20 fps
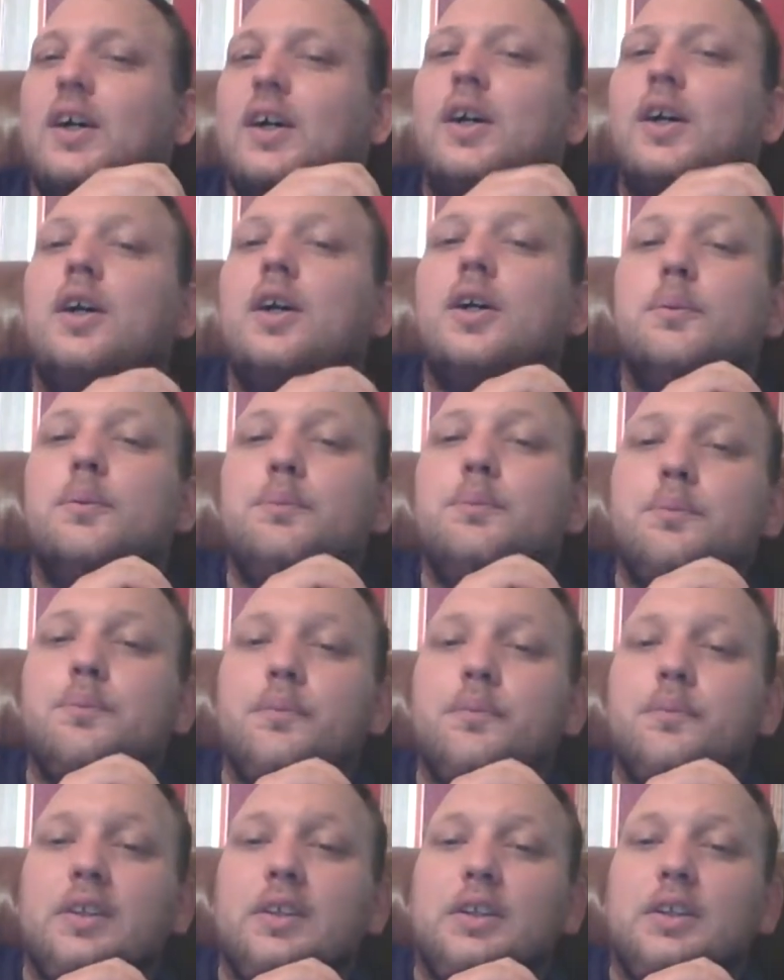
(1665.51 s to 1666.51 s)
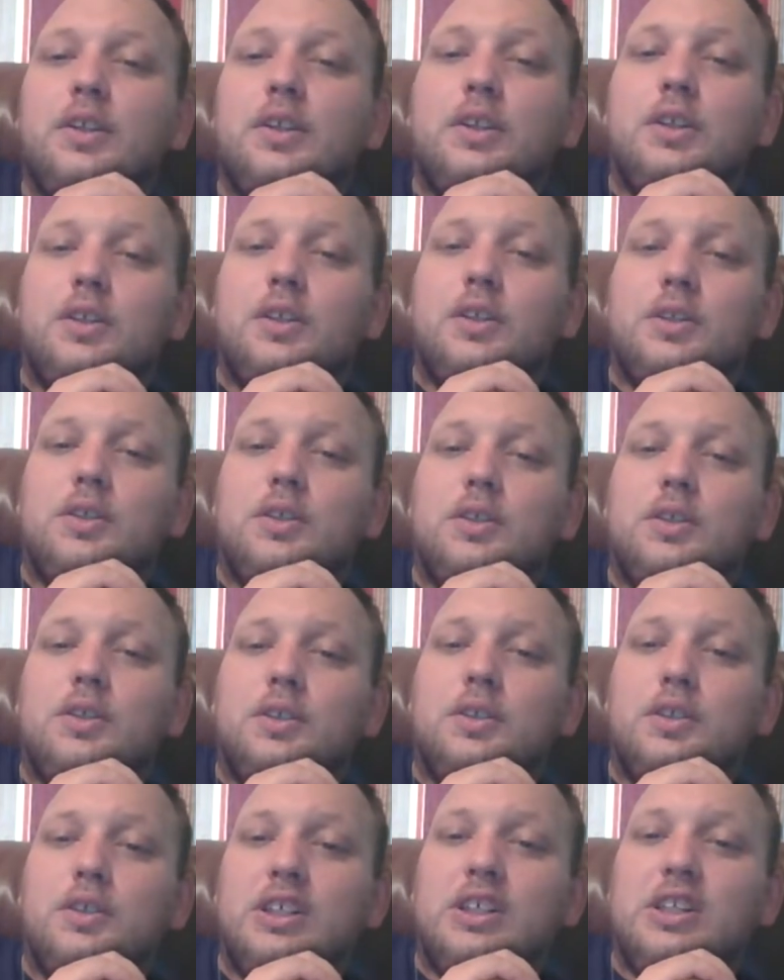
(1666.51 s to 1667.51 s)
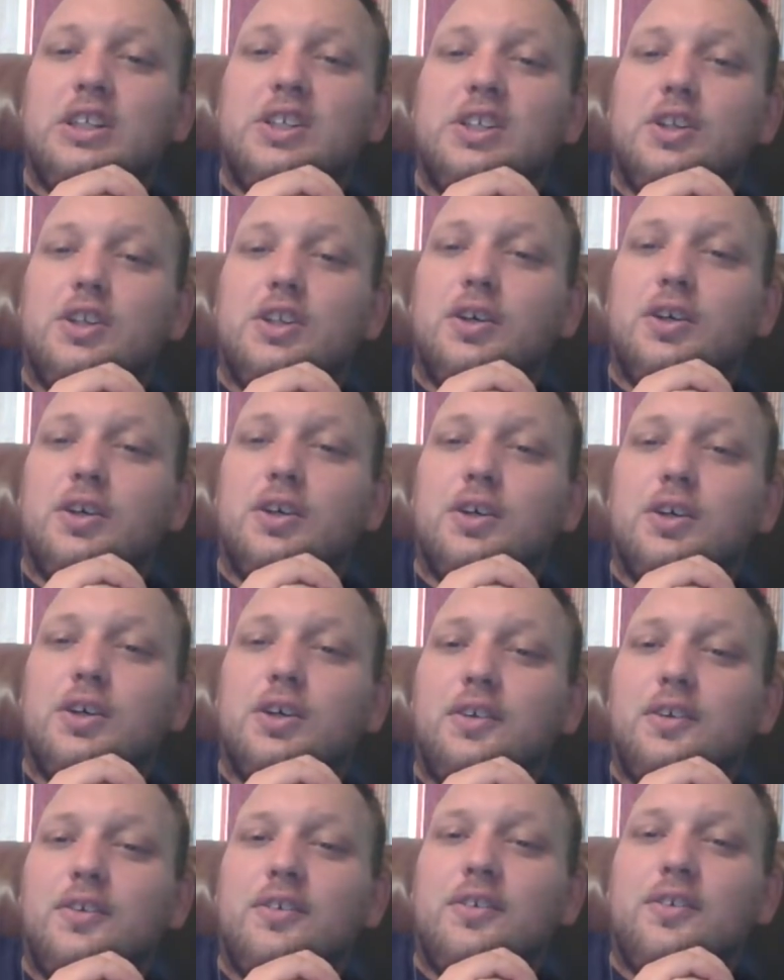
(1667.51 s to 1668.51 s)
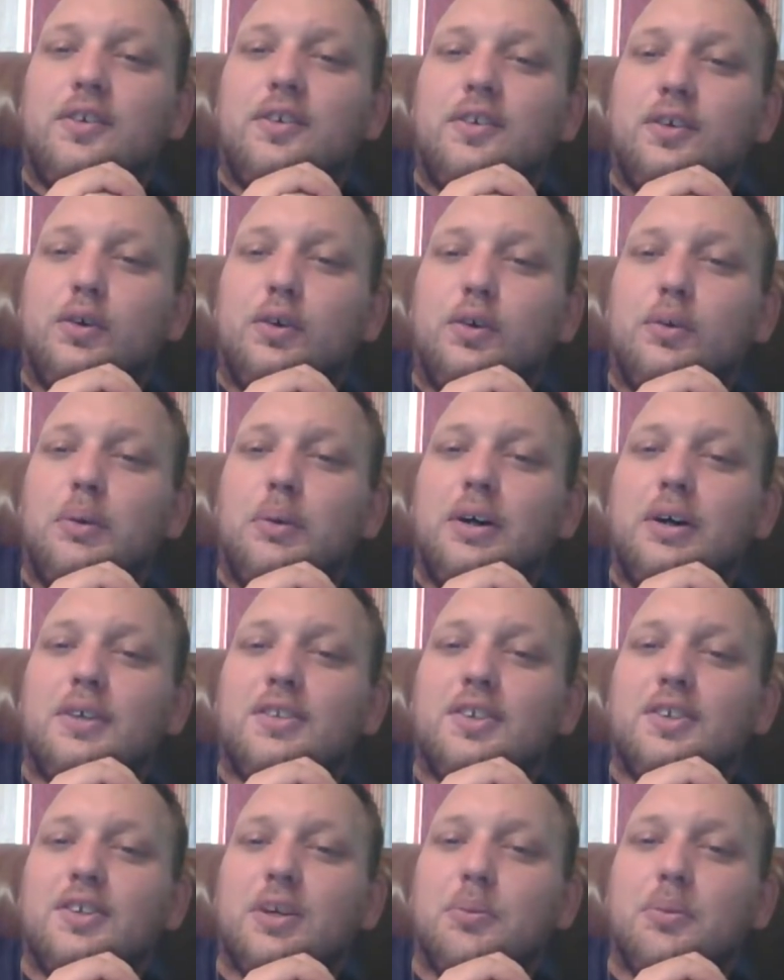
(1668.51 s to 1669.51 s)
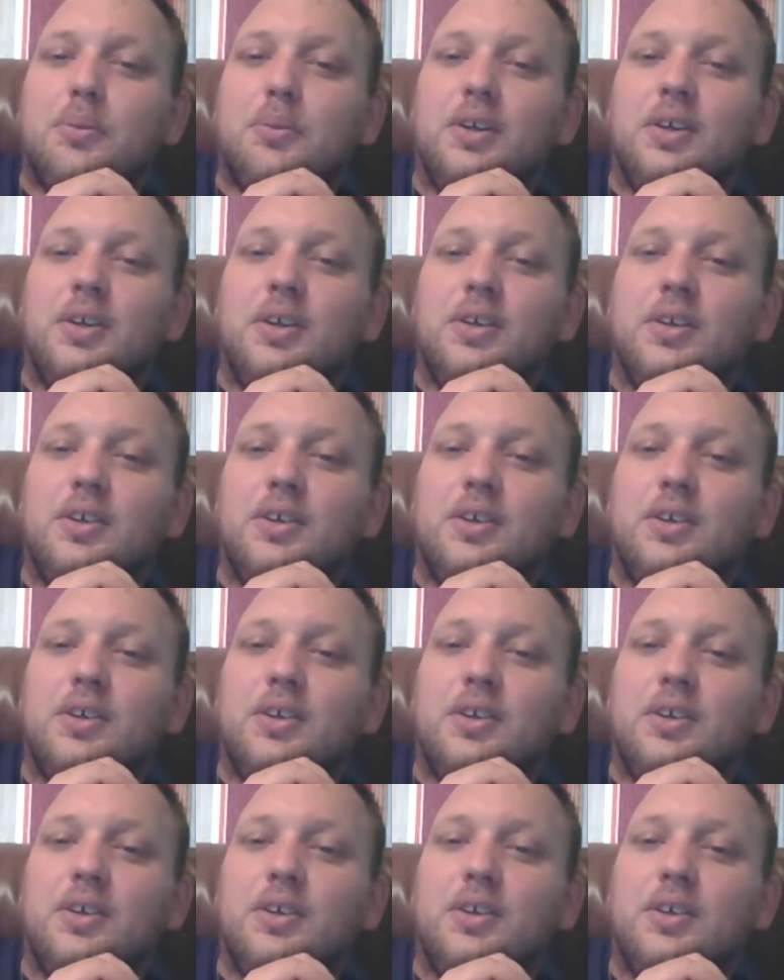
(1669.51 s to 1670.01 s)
Um, Dean didn't know that Google bought Timely.